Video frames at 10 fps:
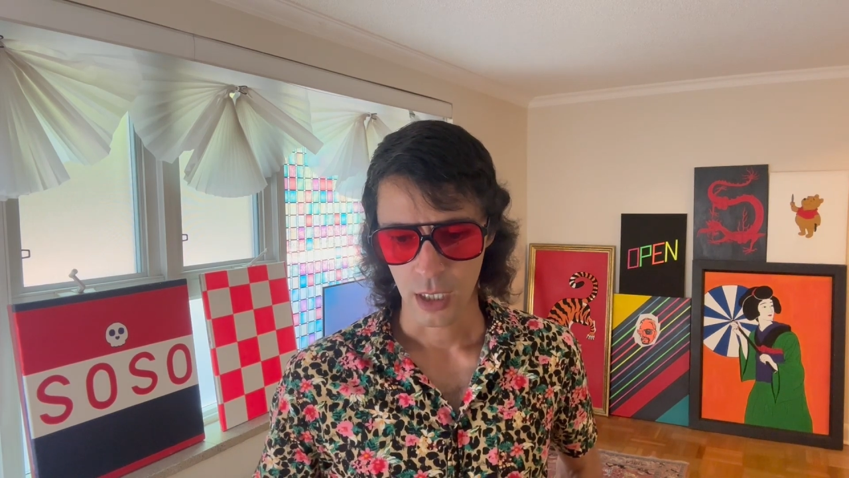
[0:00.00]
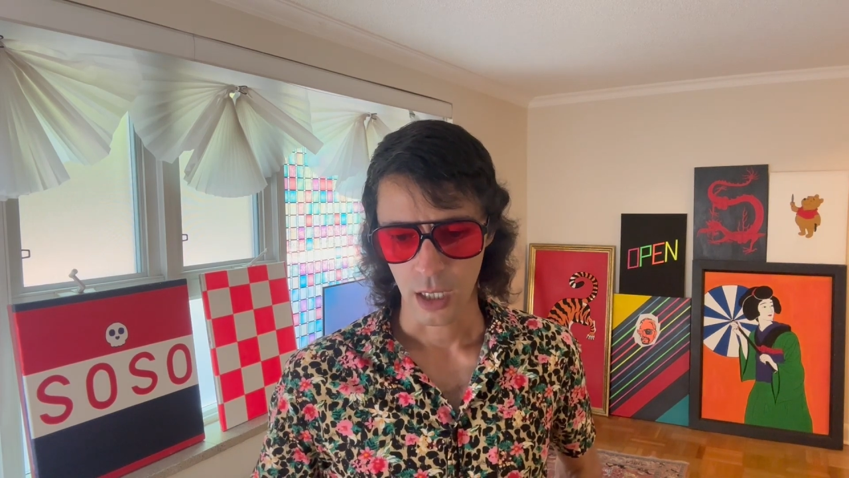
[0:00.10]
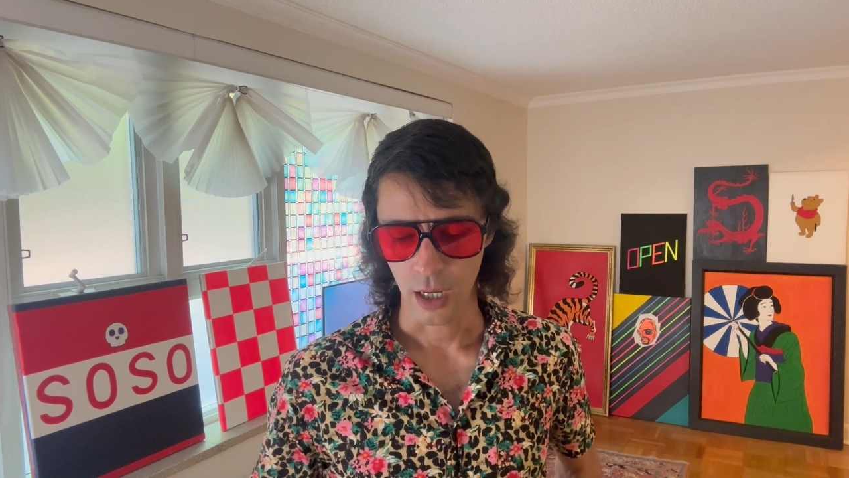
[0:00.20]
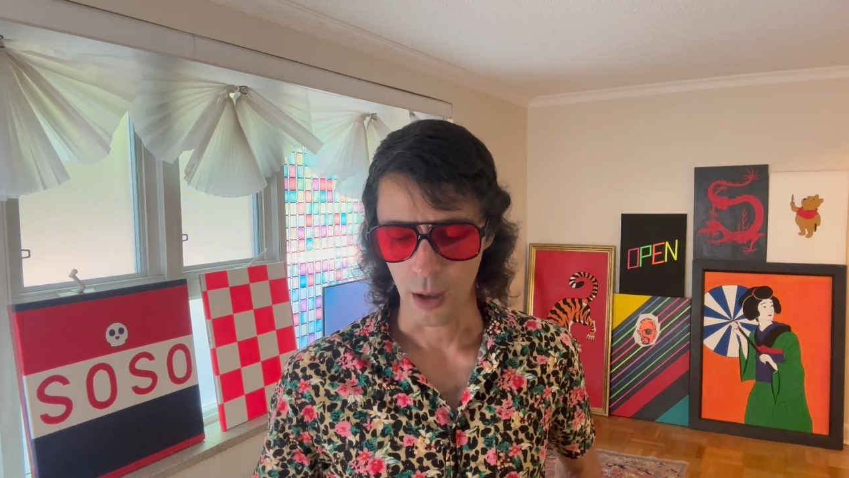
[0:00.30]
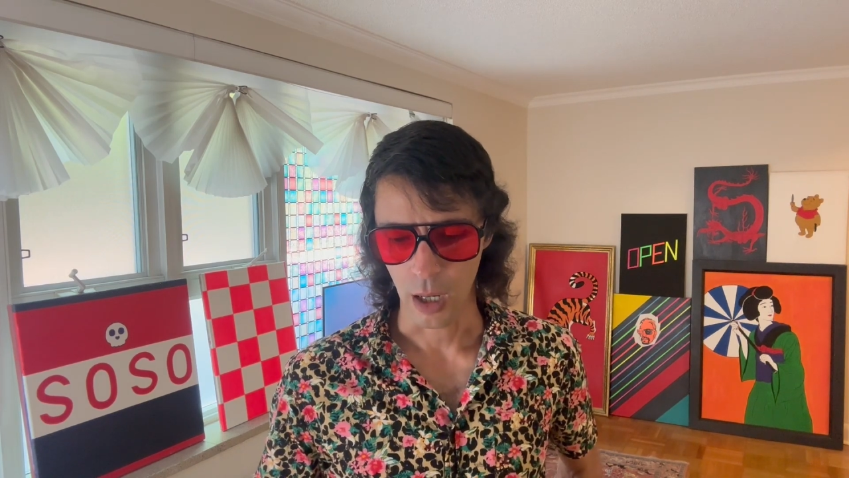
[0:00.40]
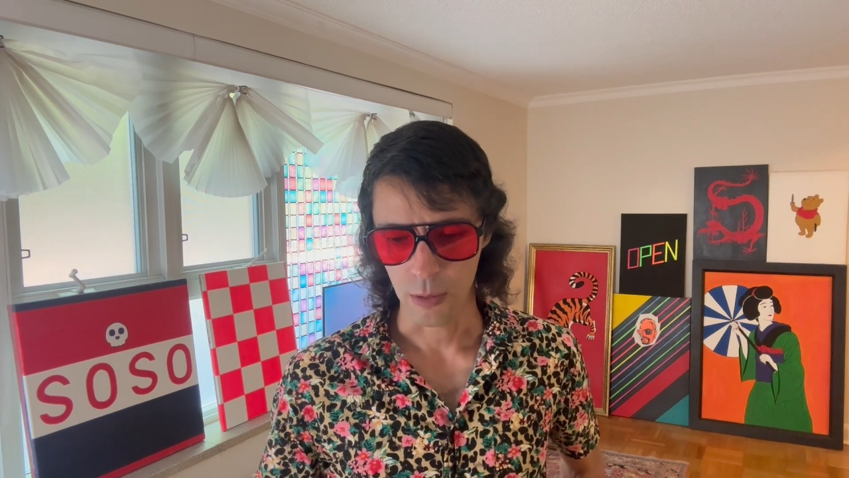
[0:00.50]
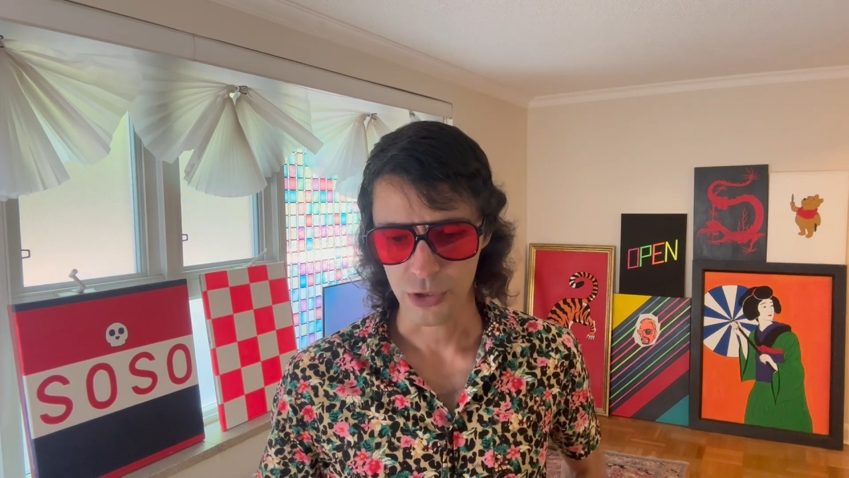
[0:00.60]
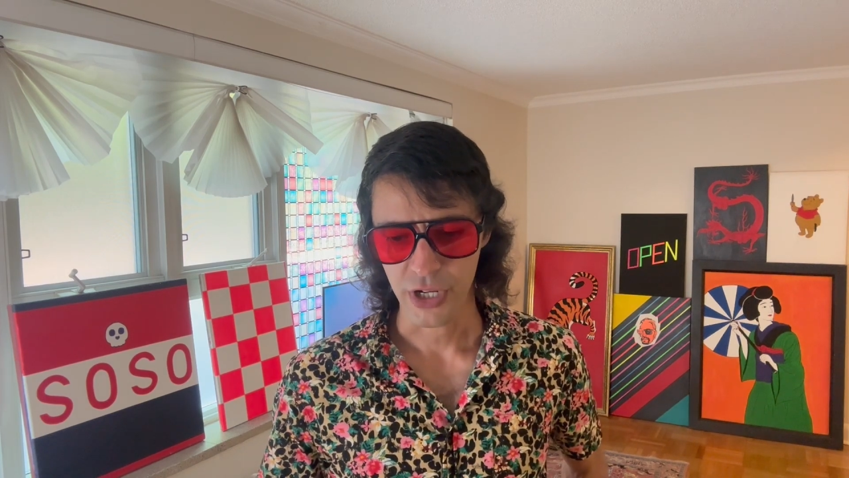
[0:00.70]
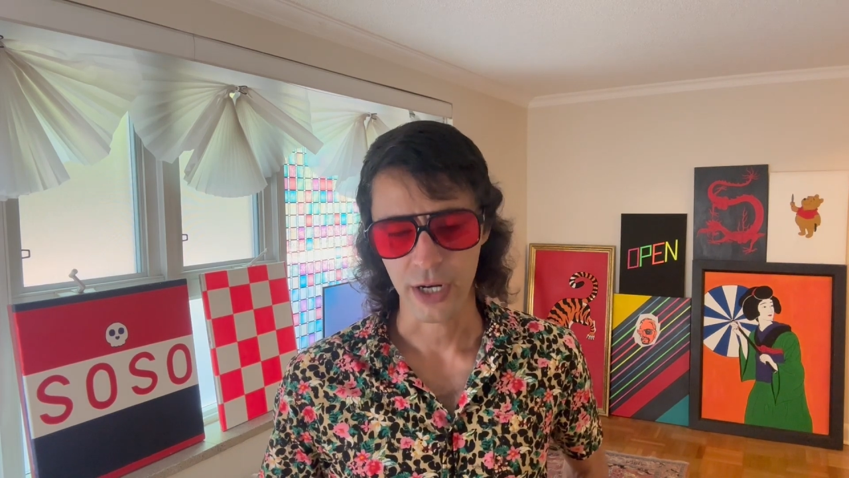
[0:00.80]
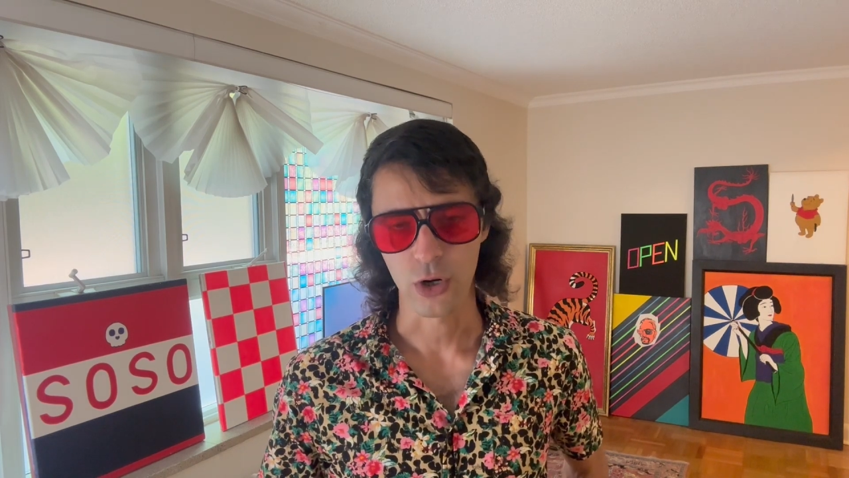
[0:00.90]
I
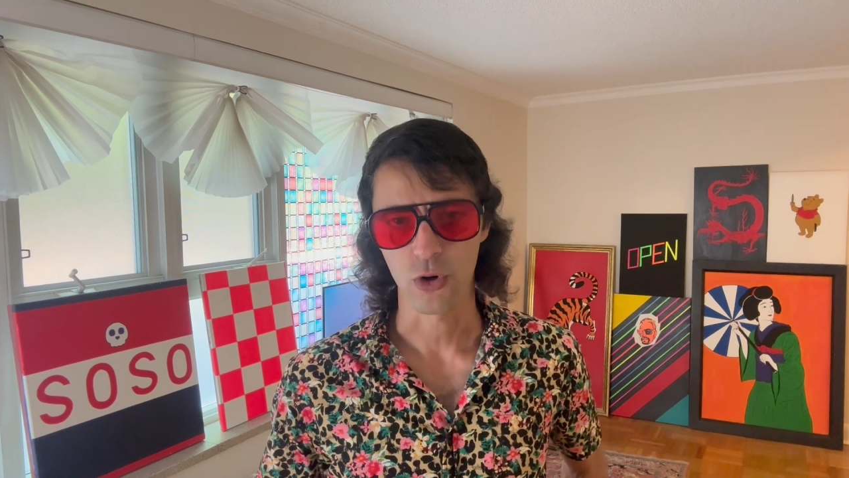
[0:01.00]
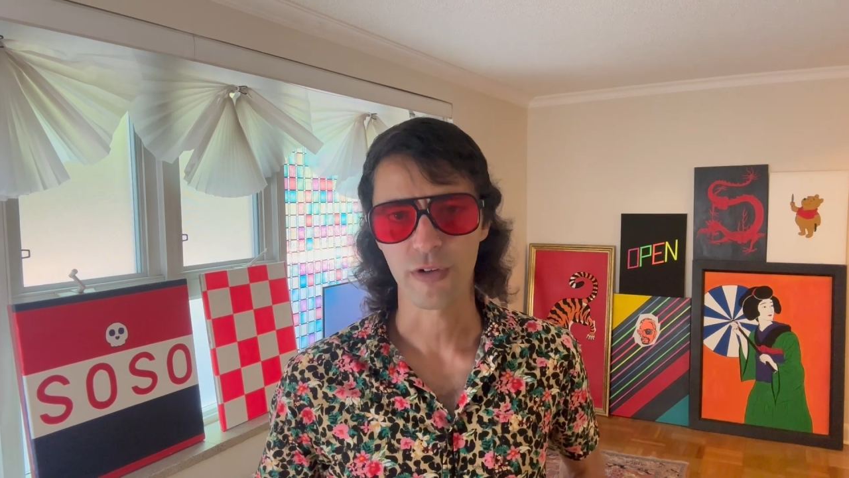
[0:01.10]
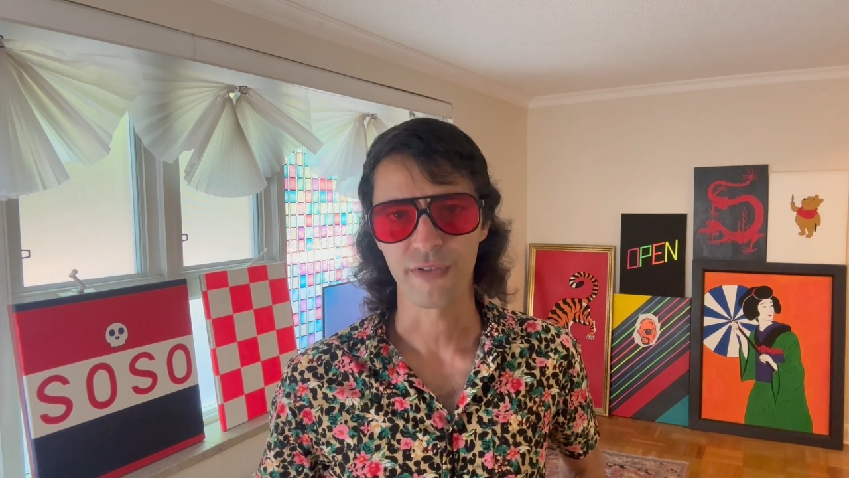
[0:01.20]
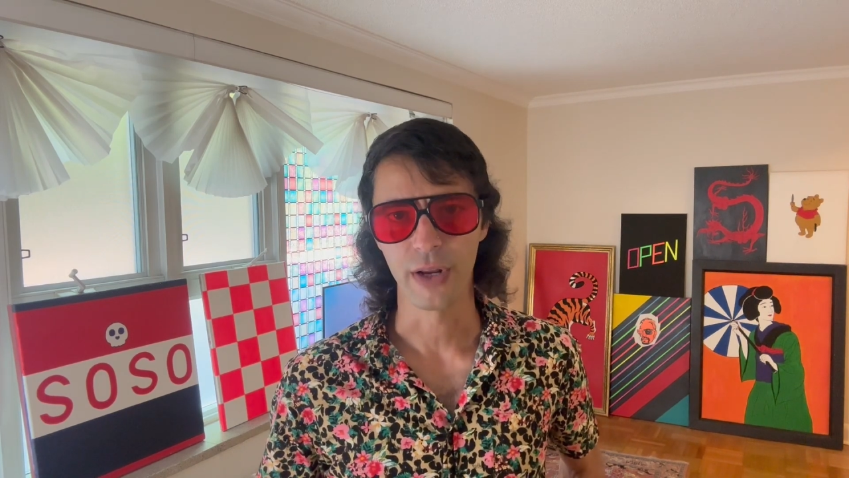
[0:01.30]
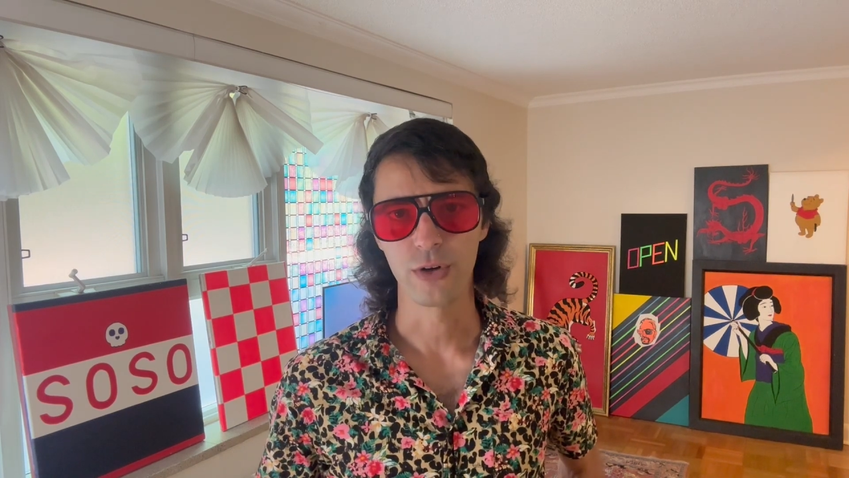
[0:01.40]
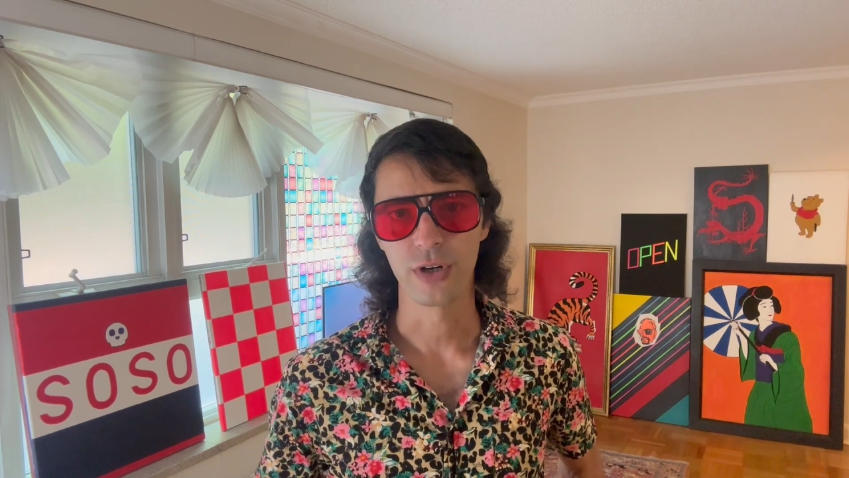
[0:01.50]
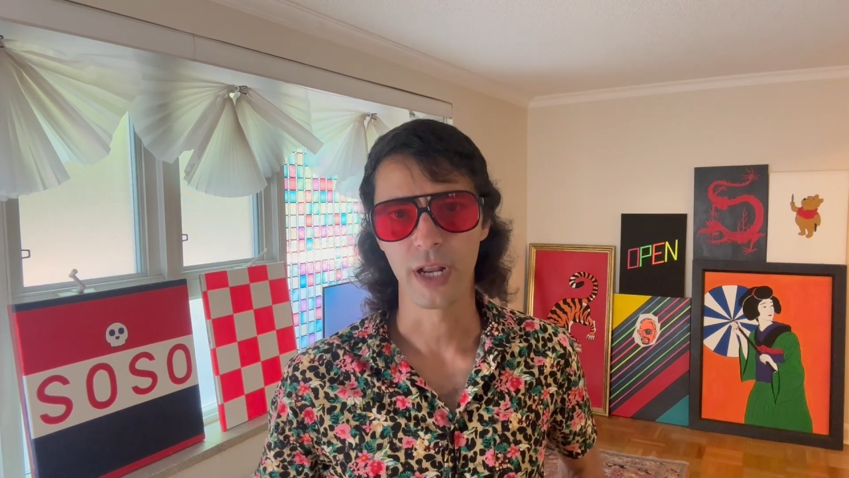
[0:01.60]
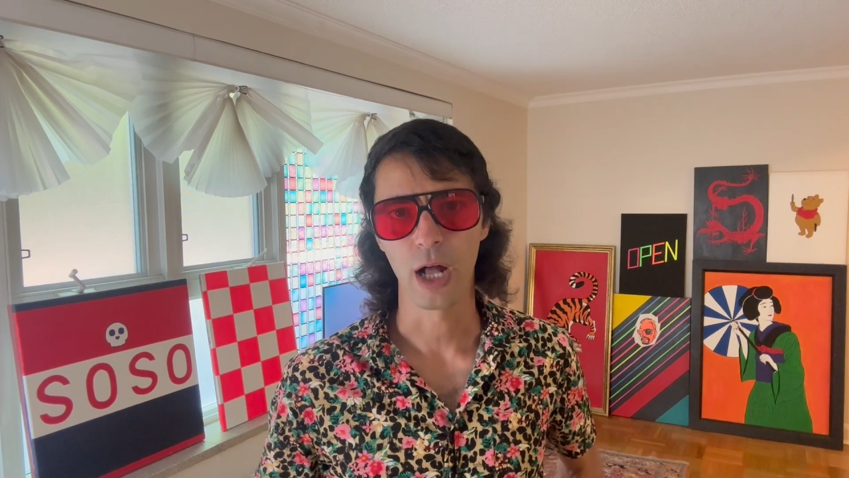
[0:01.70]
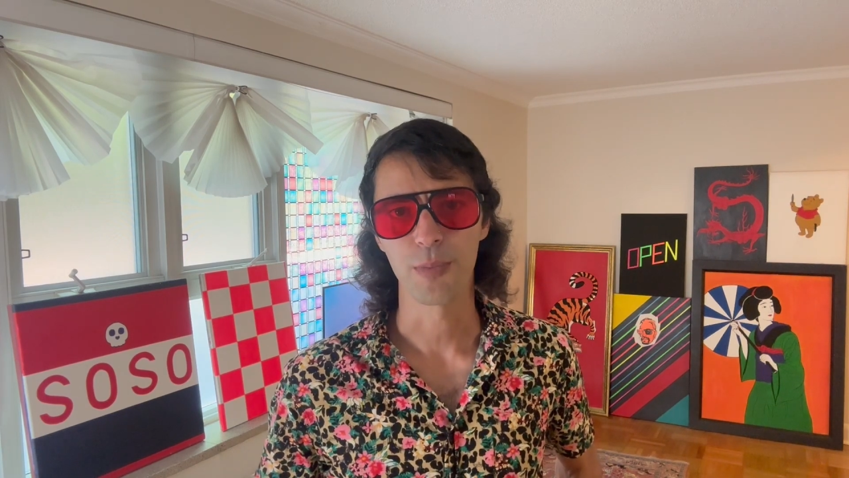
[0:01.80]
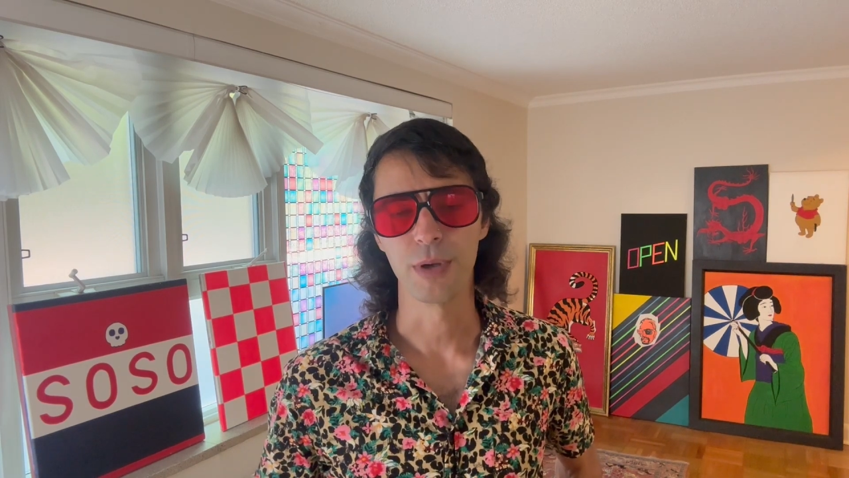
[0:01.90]
had a girlfriend who could
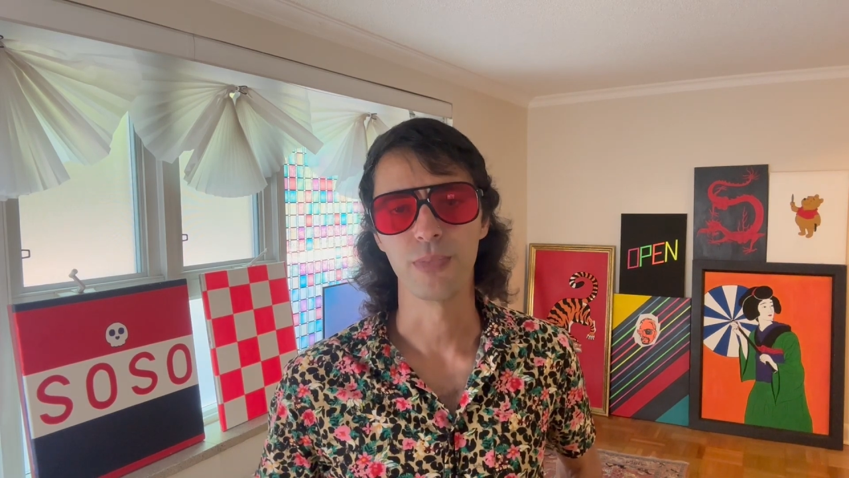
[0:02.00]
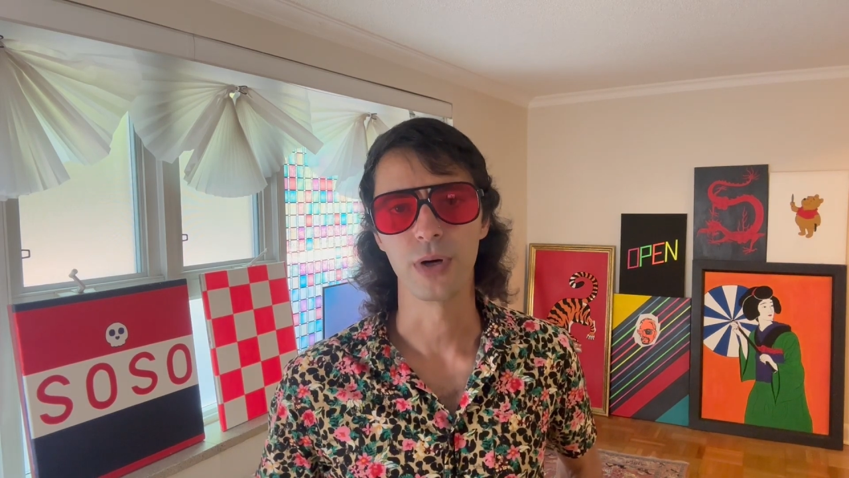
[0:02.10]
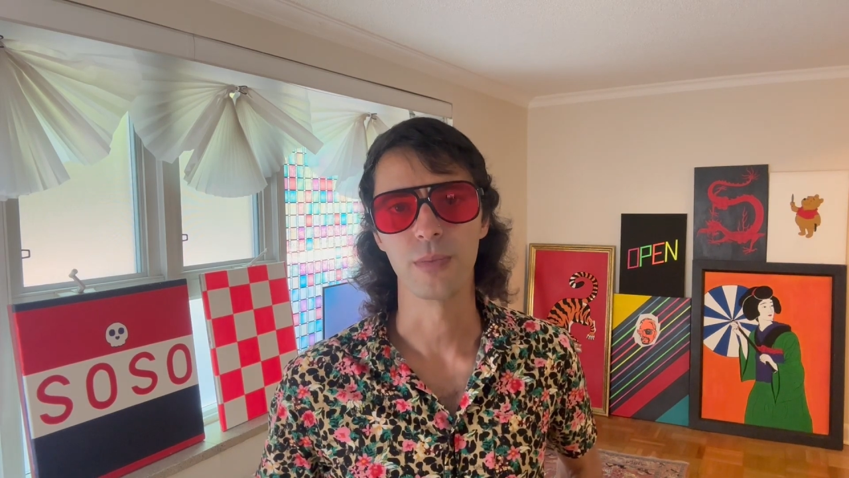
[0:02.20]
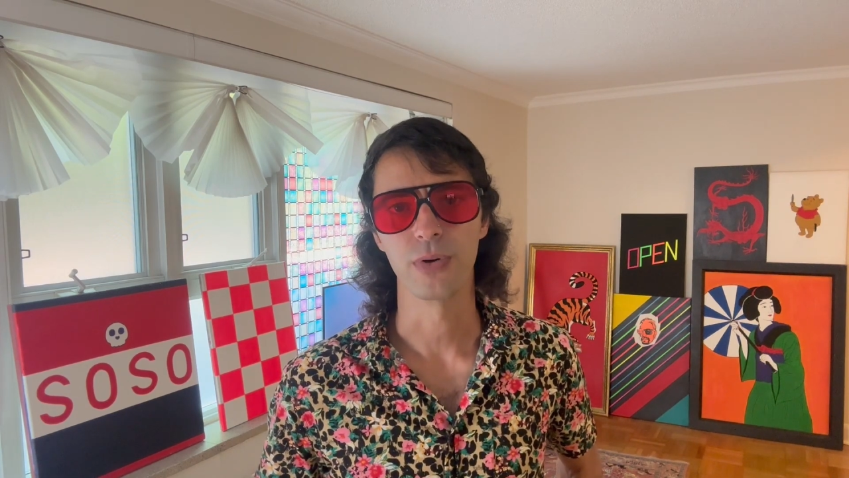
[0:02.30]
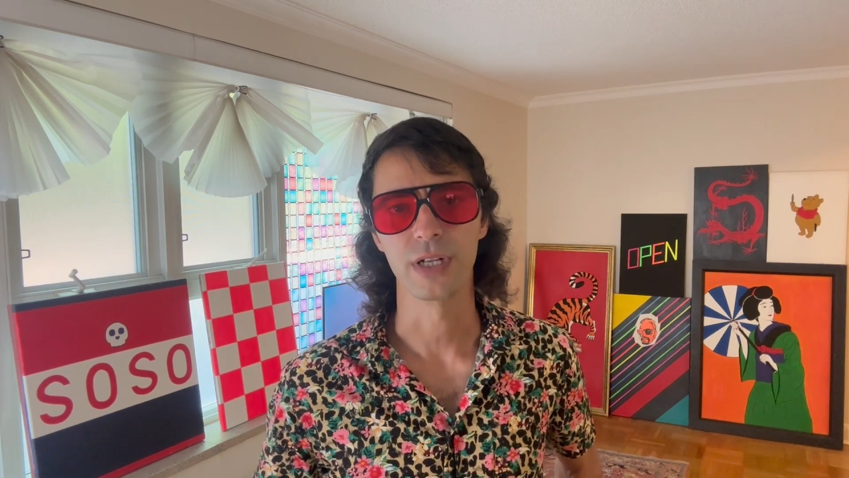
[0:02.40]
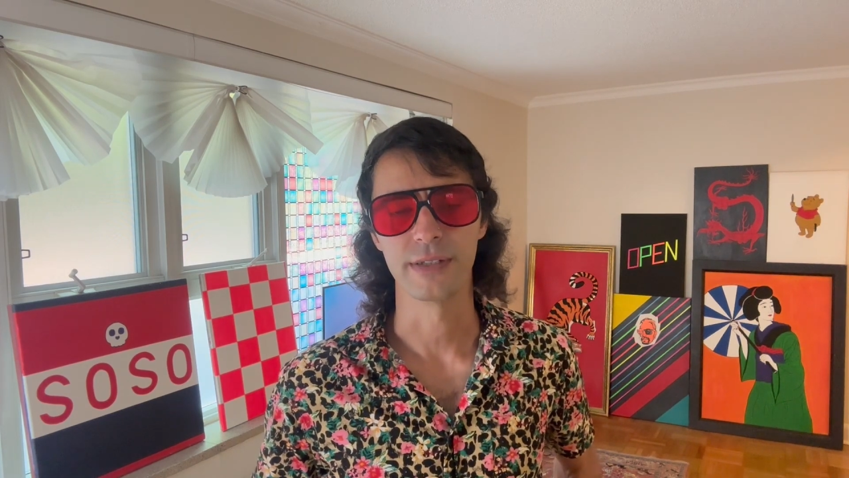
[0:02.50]
help me put a